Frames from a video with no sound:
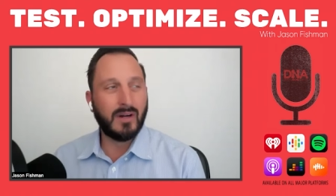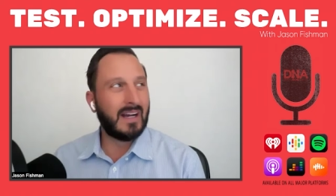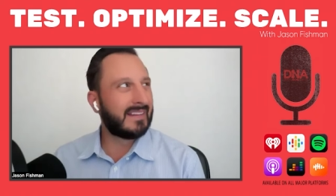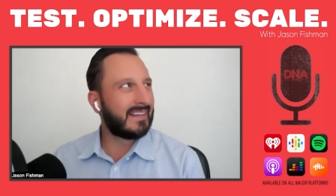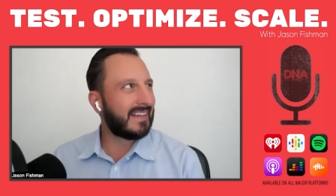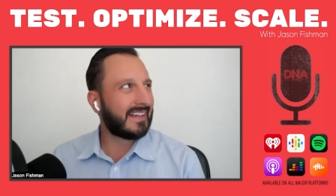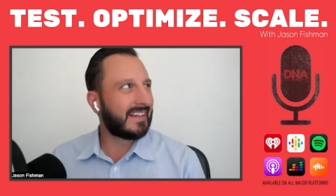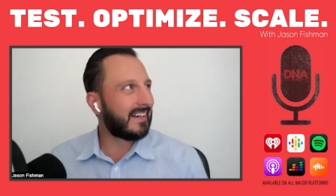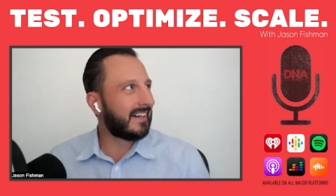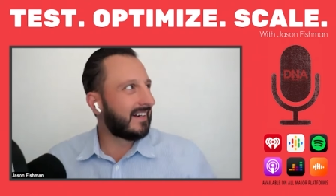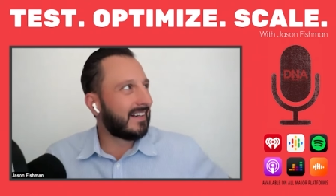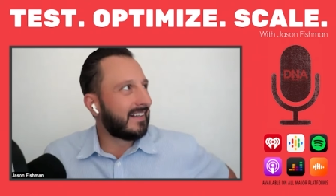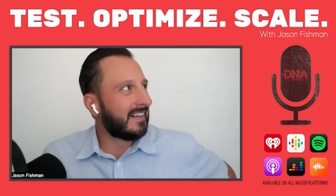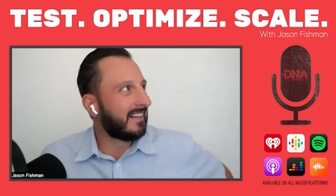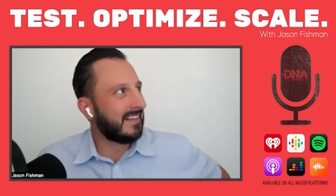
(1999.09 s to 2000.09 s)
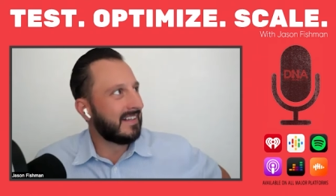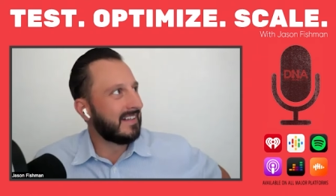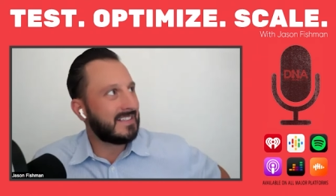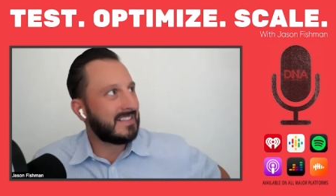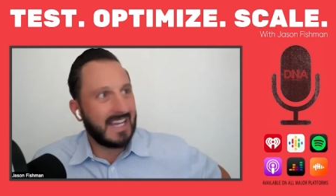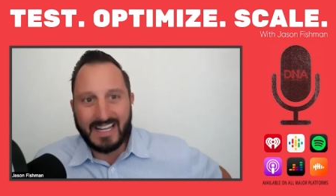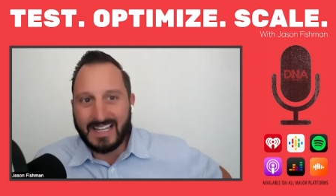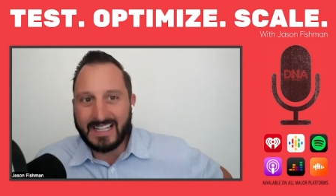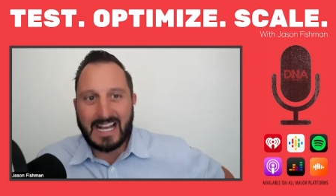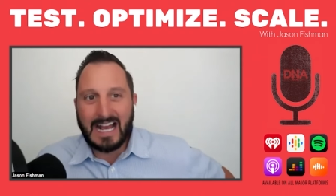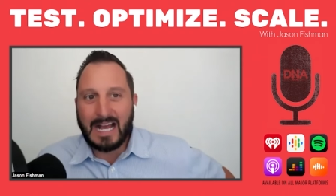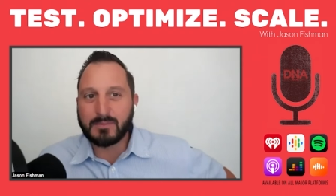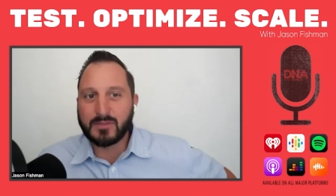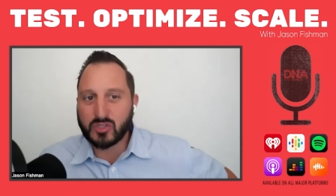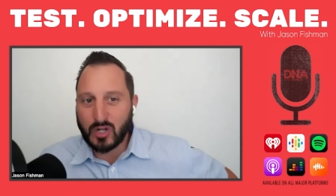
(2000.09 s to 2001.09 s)
I think uh, dating
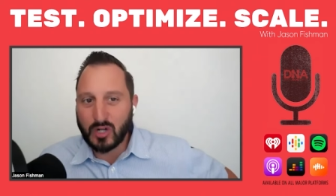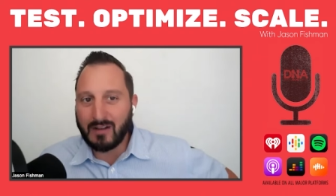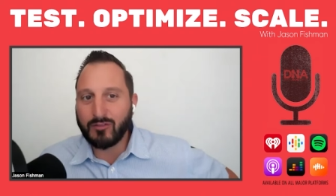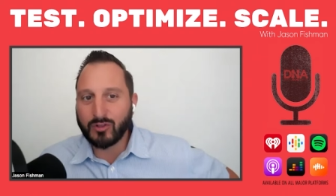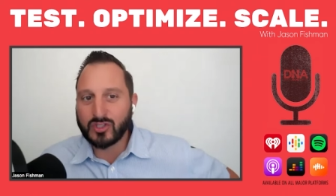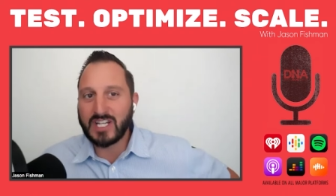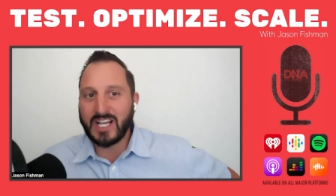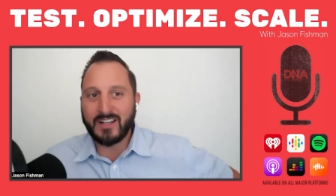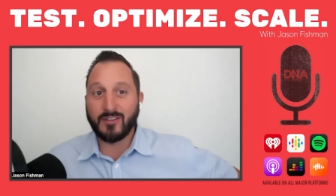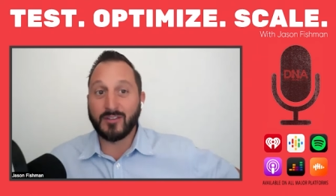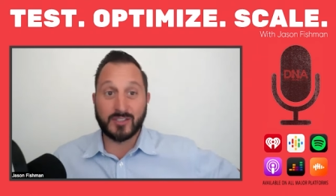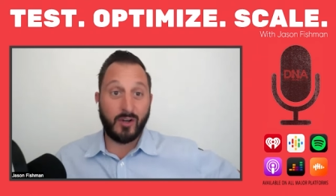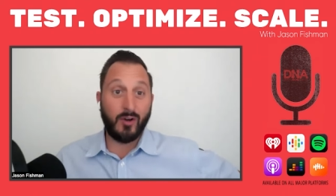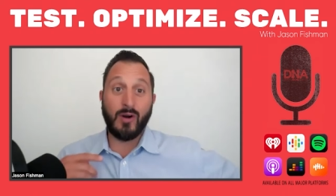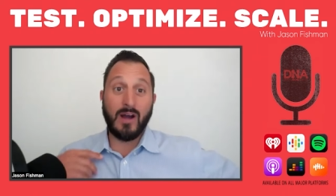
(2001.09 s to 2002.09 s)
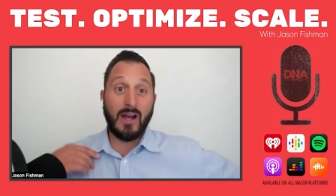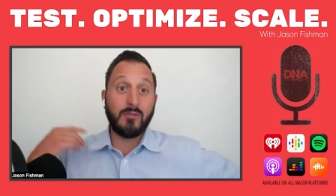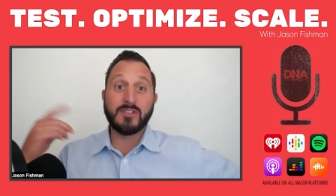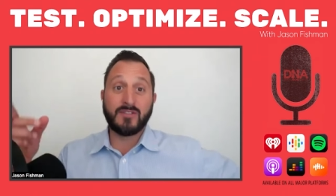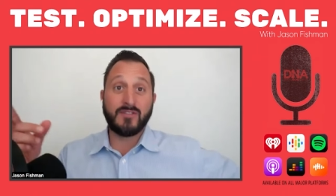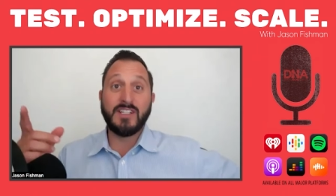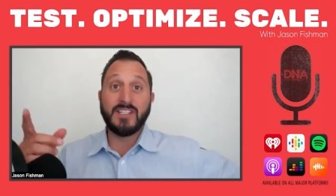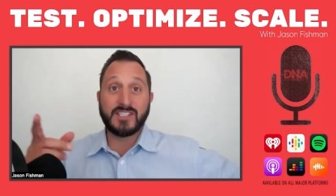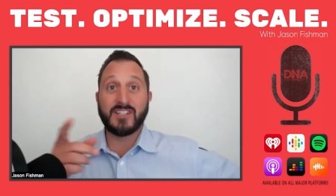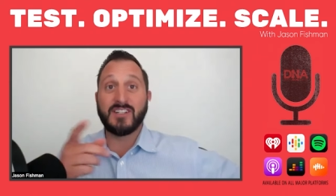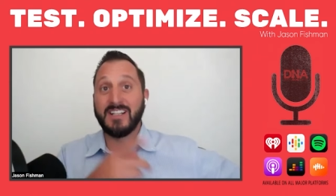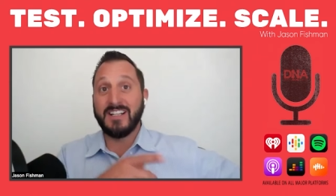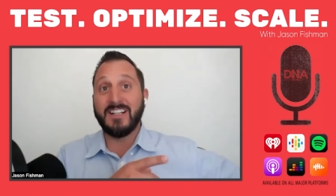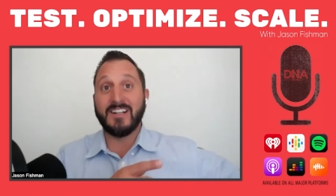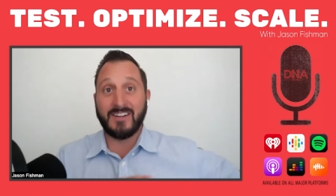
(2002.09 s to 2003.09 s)
apps, travel channels. Oh, I was featured
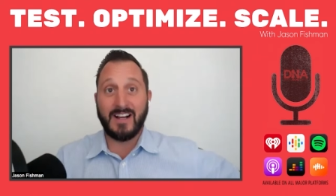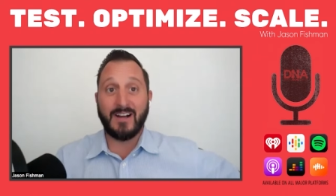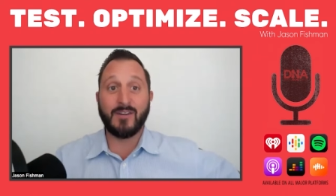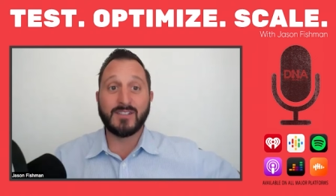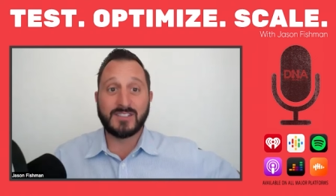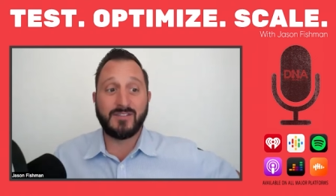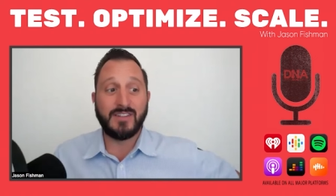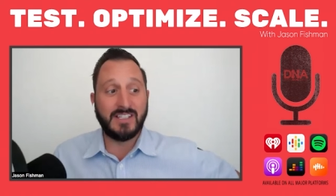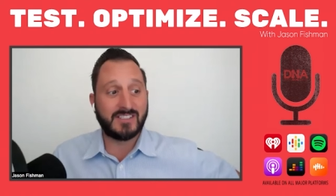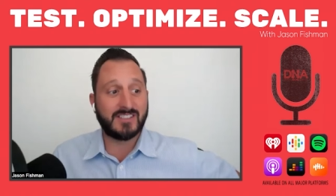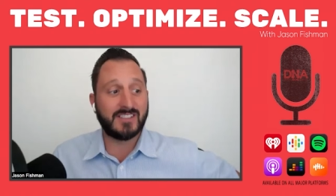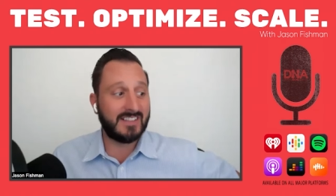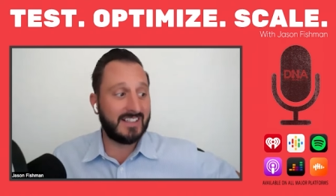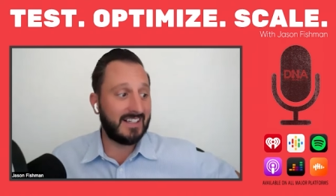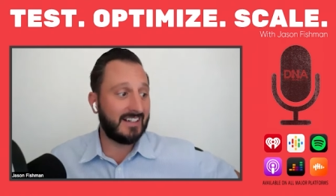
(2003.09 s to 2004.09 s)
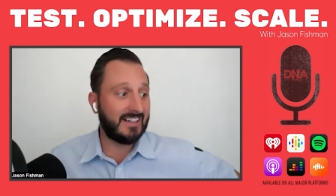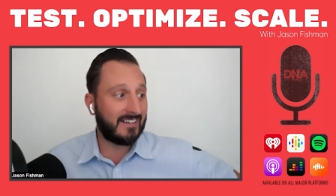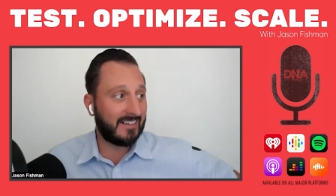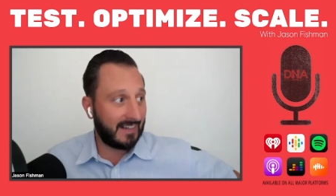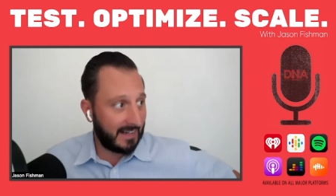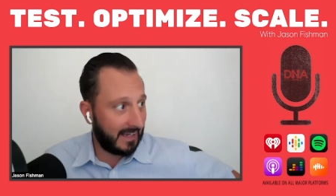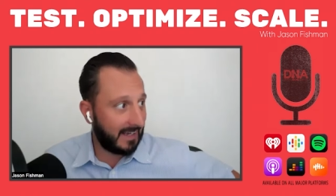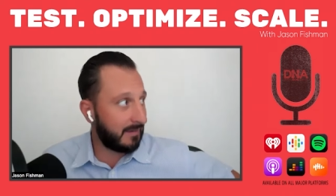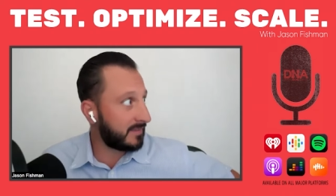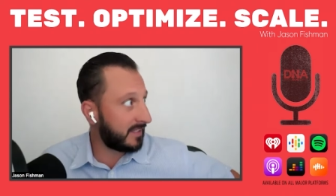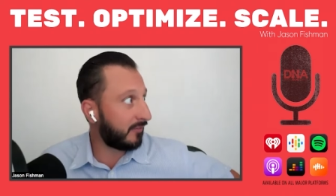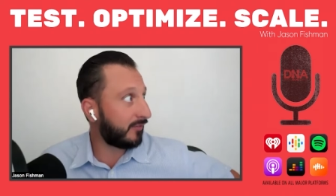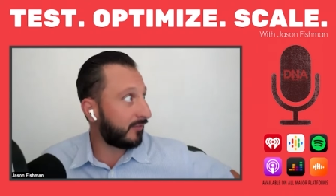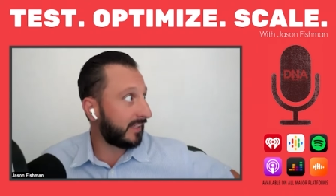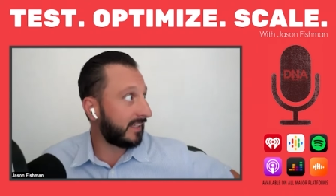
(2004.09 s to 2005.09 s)
here, I was featured there, and I am
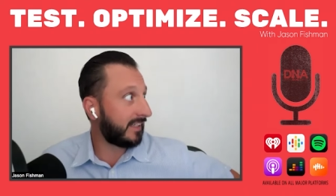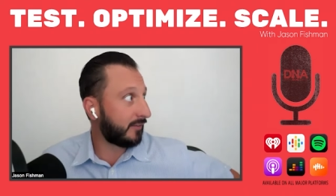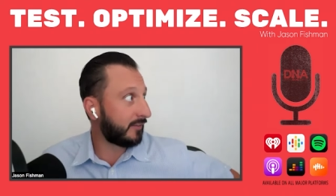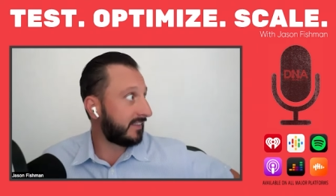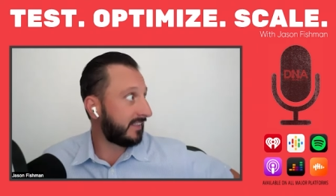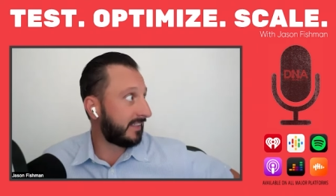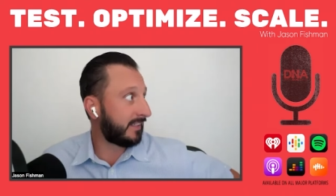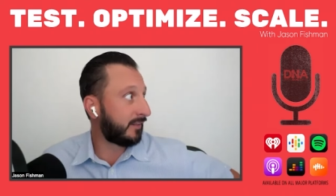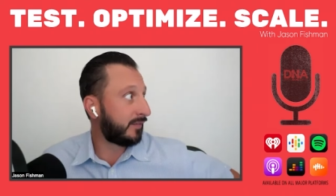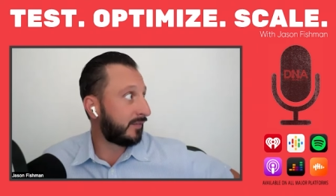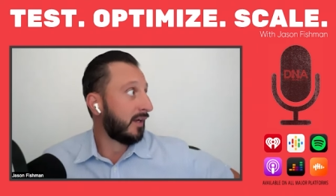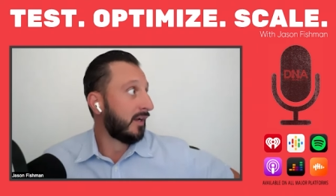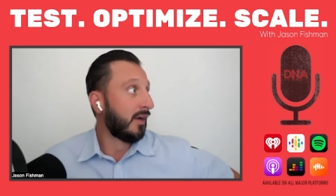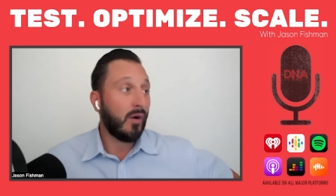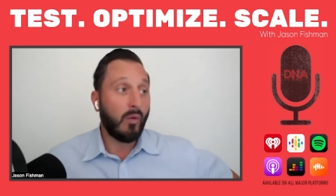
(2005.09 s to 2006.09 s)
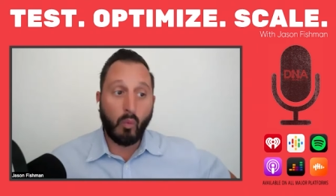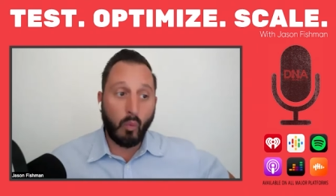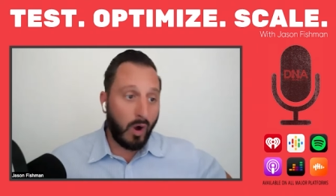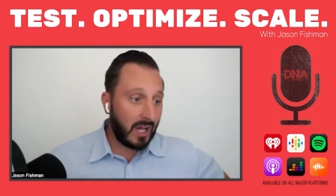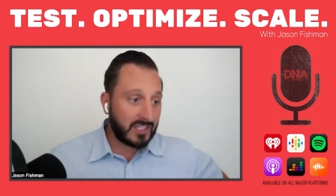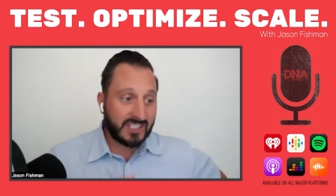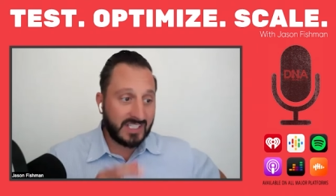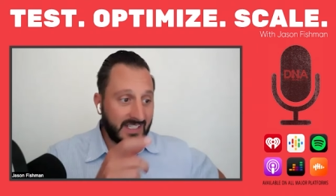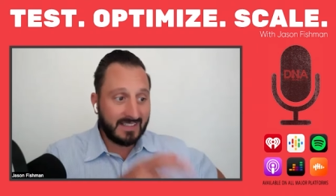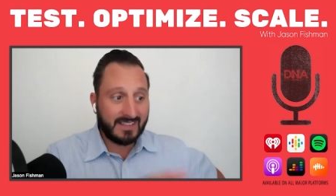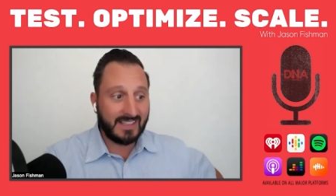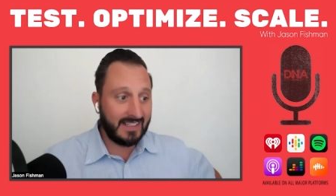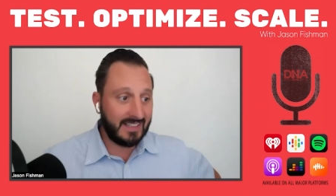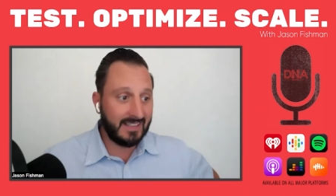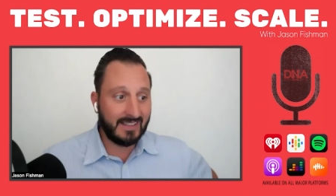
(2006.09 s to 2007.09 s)
definitely guilty of watching
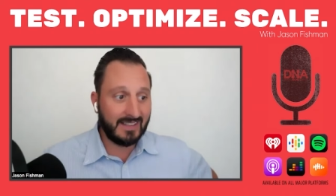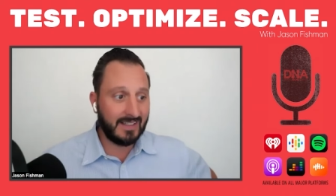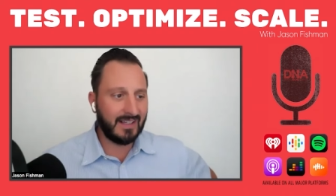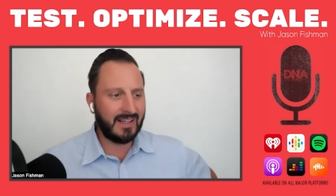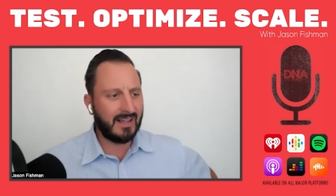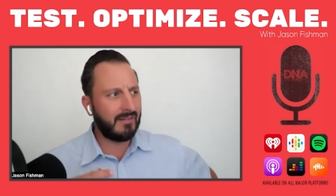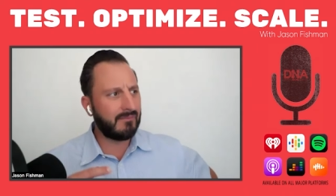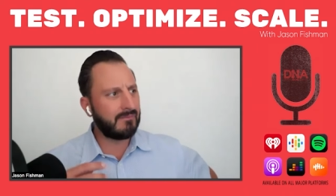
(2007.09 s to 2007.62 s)
the uh,